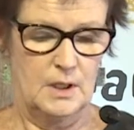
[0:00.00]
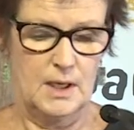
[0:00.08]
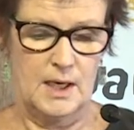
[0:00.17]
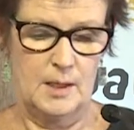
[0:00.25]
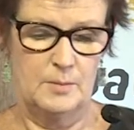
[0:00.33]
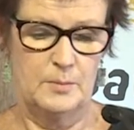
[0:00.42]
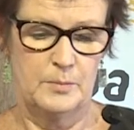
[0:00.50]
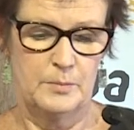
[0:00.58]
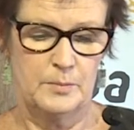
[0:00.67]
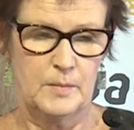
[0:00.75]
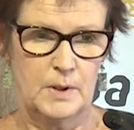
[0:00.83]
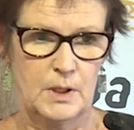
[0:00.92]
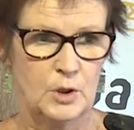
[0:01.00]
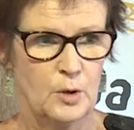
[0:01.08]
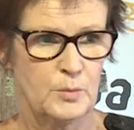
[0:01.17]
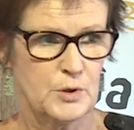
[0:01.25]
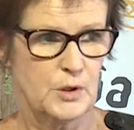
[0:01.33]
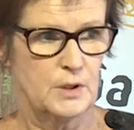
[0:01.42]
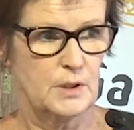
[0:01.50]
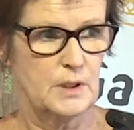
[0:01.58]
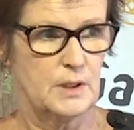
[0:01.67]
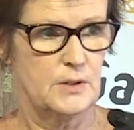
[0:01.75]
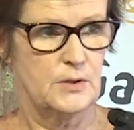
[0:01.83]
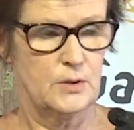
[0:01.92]
um, an
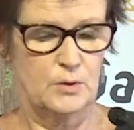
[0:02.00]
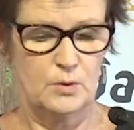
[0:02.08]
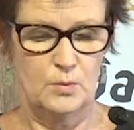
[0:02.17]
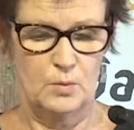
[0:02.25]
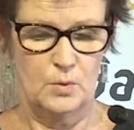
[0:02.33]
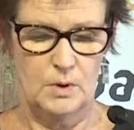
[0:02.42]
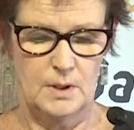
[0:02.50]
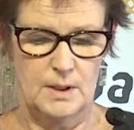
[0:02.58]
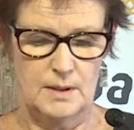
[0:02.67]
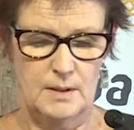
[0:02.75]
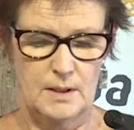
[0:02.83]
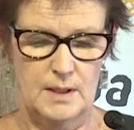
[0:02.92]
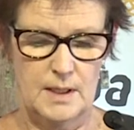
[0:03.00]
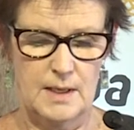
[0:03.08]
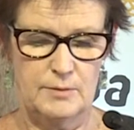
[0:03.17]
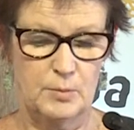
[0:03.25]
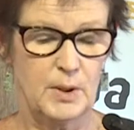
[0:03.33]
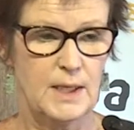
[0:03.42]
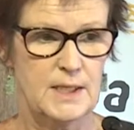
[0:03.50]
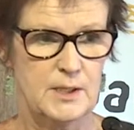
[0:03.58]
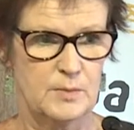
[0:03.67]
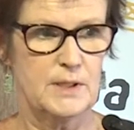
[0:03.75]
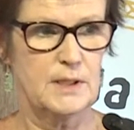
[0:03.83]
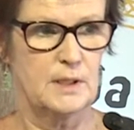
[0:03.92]
opportunity to have a
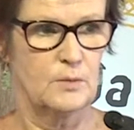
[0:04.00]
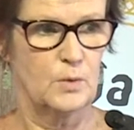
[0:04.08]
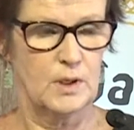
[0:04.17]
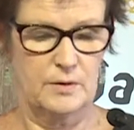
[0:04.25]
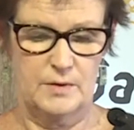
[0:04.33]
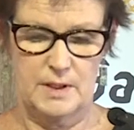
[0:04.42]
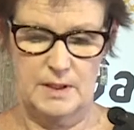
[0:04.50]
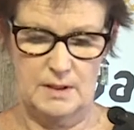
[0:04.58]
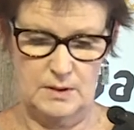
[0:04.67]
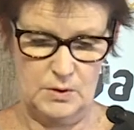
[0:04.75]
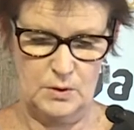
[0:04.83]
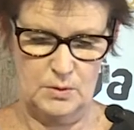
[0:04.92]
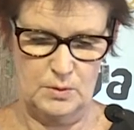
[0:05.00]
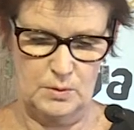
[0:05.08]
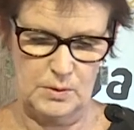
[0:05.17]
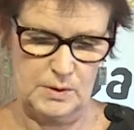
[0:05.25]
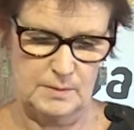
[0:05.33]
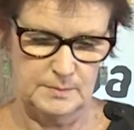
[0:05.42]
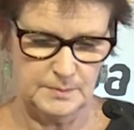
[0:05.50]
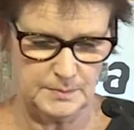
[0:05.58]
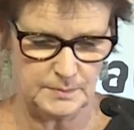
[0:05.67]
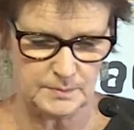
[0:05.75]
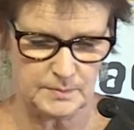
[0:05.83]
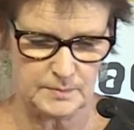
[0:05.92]
placement in one of their schools.
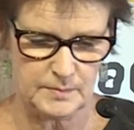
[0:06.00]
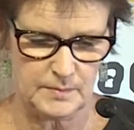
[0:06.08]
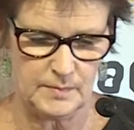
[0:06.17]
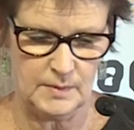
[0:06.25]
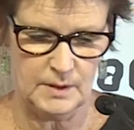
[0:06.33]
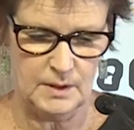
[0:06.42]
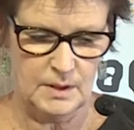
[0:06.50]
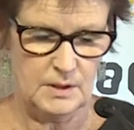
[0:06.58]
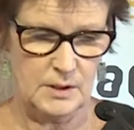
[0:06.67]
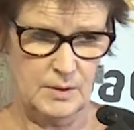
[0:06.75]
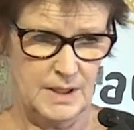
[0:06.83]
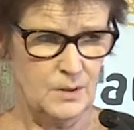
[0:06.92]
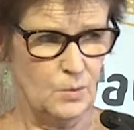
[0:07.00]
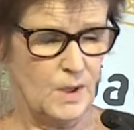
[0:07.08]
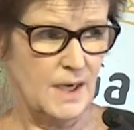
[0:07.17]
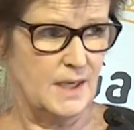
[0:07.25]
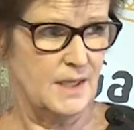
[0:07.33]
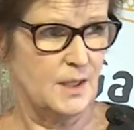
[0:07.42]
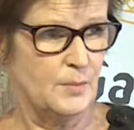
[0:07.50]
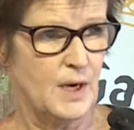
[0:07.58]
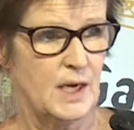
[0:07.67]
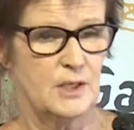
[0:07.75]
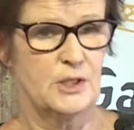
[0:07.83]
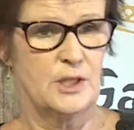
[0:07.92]
So in a way, the
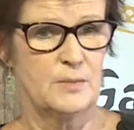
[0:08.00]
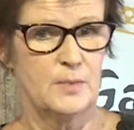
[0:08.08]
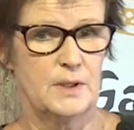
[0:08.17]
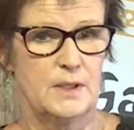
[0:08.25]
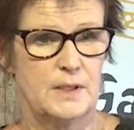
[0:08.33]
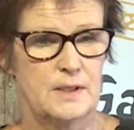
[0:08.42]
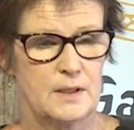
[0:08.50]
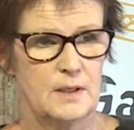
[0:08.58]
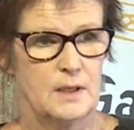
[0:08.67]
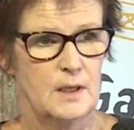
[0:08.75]
partnership is